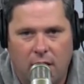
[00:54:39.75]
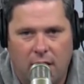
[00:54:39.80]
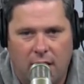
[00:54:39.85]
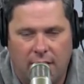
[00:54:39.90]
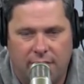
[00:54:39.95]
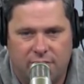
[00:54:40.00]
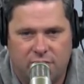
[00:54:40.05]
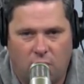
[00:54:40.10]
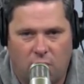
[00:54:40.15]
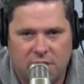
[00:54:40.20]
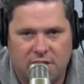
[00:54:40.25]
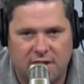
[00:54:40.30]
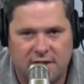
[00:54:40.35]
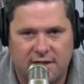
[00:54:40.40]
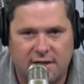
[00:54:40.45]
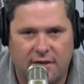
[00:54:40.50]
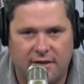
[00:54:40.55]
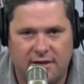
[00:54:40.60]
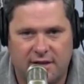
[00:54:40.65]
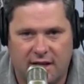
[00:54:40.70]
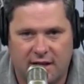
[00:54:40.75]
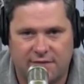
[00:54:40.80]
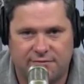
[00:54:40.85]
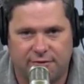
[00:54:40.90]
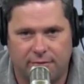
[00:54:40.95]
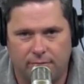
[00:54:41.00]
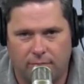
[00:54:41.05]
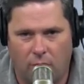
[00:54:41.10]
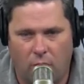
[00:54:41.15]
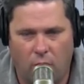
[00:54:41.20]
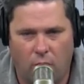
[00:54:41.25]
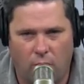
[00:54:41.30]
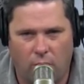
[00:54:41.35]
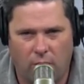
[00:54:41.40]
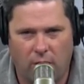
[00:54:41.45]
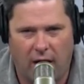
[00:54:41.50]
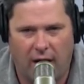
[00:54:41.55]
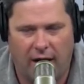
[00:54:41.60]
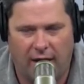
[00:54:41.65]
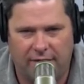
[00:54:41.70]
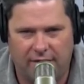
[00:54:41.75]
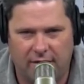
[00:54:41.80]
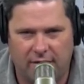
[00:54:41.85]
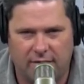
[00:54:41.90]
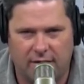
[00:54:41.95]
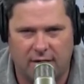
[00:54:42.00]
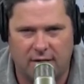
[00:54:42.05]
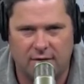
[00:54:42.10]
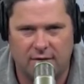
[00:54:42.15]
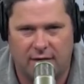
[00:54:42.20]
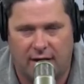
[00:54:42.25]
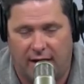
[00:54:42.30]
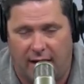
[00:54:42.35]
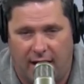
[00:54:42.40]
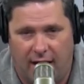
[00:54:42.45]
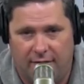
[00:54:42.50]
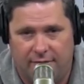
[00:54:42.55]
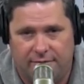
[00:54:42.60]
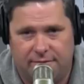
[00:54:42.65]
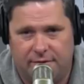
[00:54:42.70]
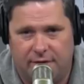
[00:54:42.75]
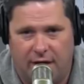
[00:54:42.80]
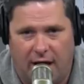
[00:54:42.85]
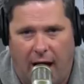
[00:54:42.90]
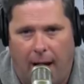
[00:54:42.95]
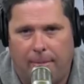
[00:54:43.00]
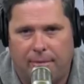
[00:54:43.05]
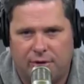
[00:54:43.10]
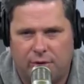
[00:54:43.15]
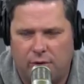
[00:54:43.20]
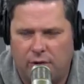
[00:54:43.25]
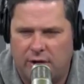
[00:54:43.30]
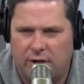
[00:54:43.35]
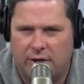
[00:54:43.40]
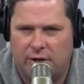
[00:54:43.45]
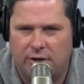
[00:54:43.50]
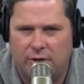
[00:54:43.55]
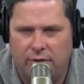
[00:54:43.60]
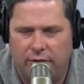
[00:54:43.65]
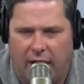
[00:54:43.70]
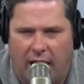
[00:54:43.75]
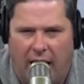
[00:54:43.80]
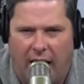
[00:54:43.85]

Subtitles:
If Georgia can sell the tickets for more, I think that they have the opportunity to do that.